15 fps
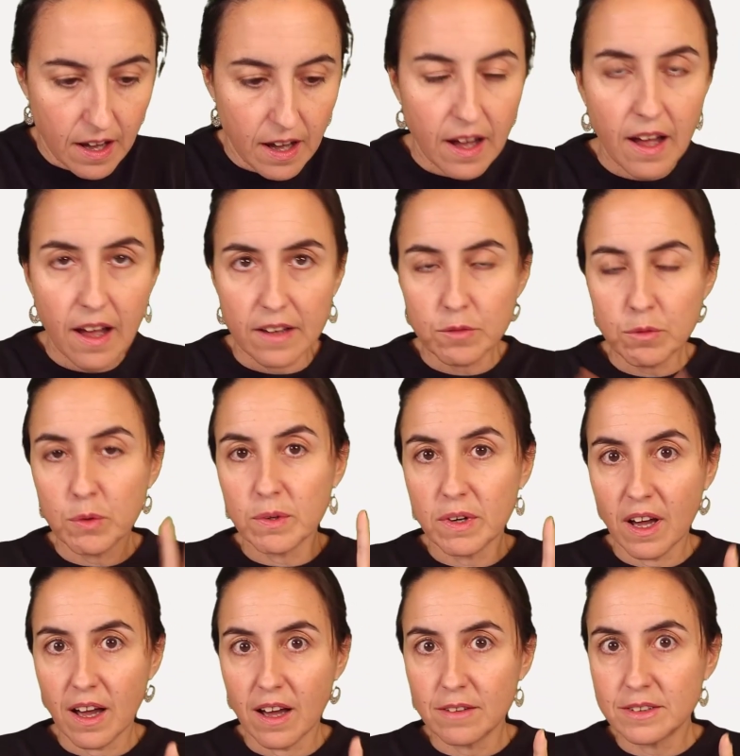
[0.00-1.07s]
And we want
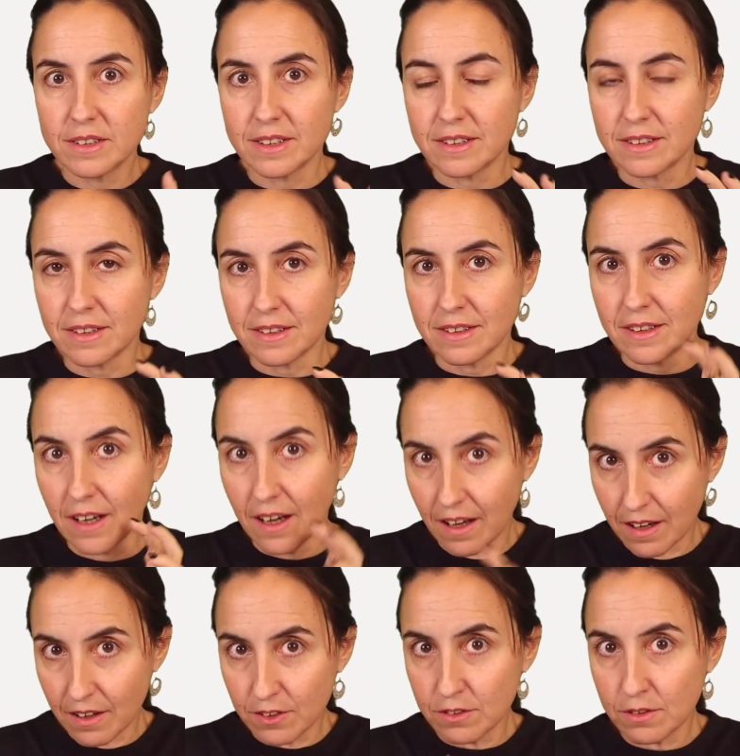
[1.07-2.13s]
to have the
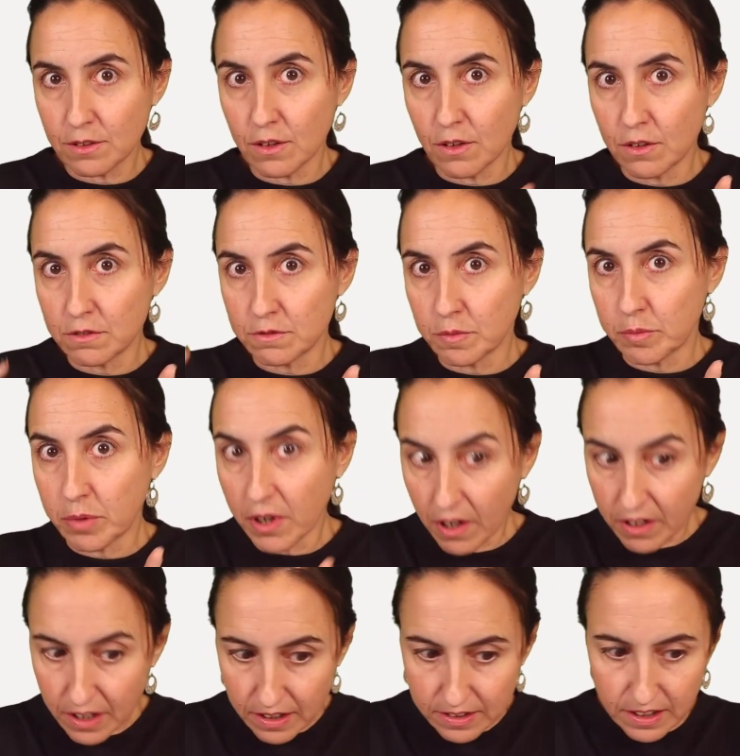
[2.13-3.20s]
count of
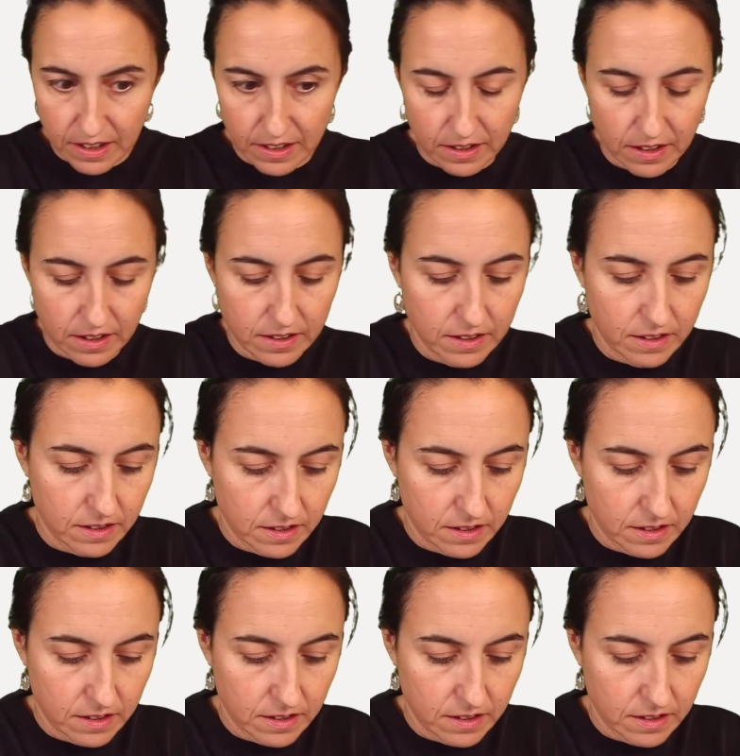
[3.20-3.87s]
product ID.